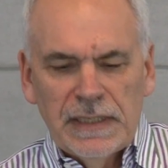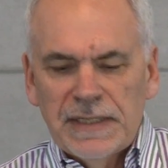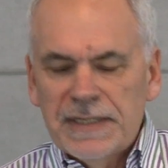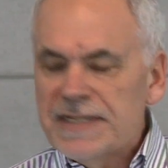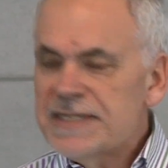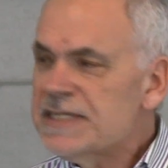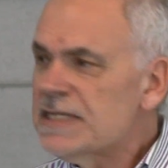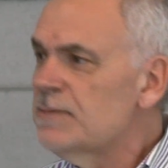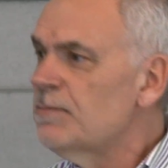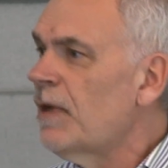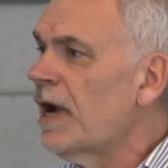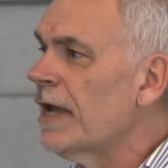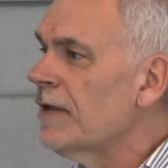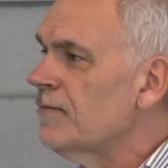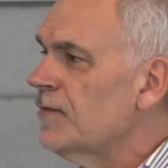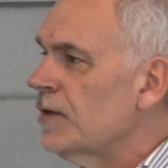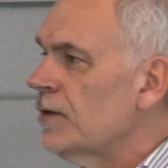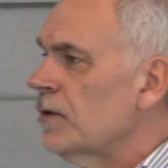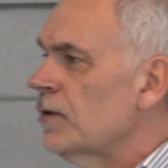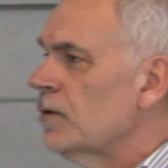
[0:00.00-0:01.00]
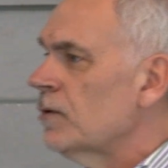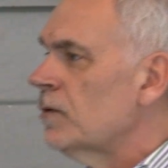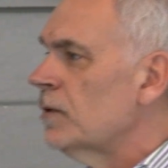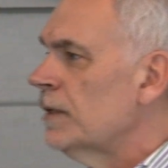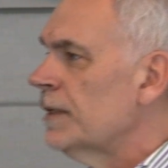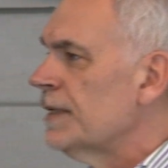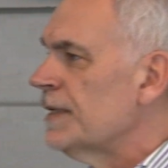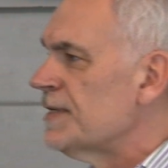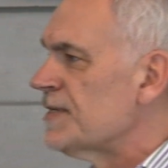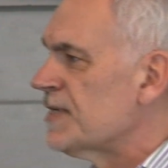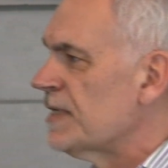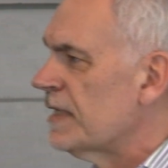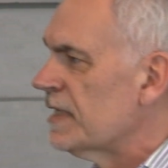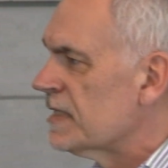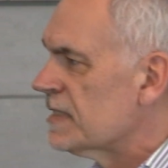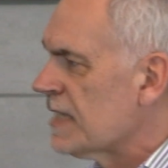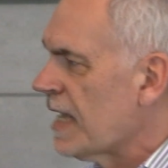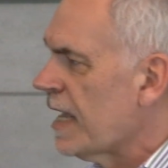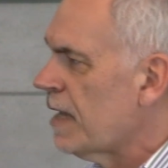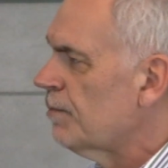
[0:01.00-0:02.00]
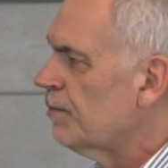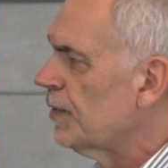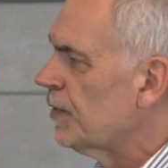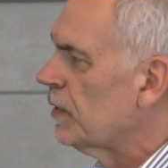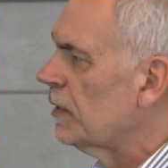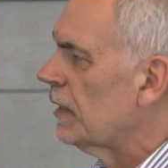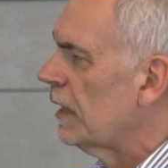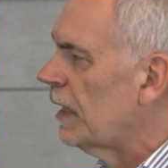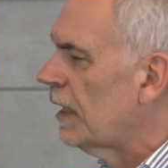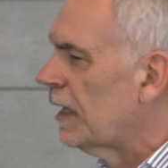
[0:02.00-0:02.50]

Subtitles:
This, in my view, is an example